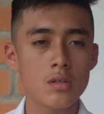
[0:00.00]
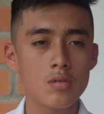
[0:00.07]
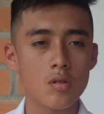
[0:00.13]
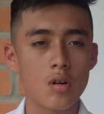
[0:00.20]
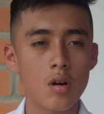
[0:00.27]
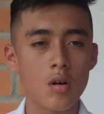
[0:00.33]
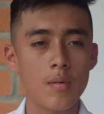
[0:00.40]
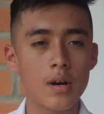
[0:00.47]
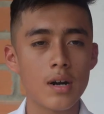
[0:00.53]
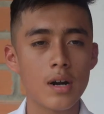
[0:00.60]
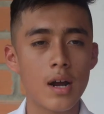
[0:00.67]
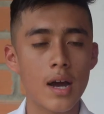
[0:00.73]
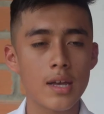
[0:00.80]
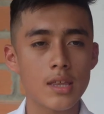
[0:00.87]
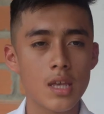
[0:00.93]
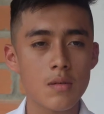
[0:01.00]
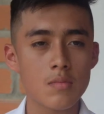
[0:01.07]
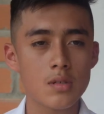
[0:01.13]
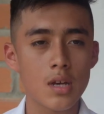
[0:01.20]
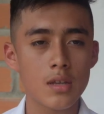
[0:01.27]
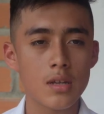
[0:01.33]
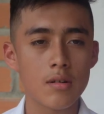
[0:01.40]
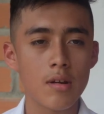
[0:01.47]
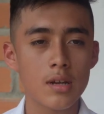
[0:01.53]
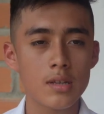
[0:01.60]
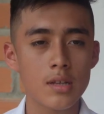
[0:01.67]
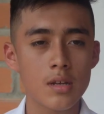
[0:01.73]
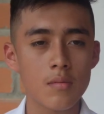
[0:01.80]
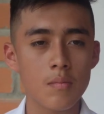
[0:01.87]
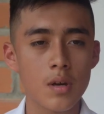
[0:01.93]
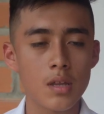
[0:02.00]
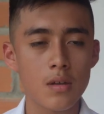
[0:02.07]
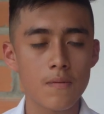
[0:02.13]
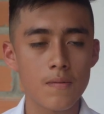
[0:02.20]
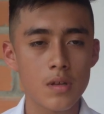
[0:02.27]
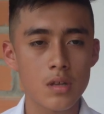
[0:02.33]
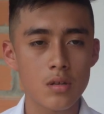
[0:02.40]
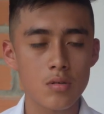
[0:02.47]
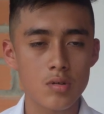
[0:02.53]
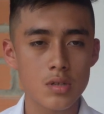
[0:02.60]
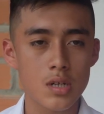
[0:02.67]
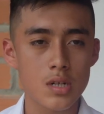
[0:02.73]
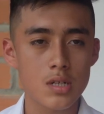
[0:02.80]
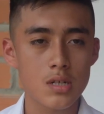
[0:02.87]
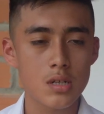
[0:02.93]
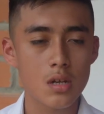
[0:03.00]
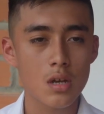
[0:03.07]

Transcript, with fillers: to cover items that directly benefit users.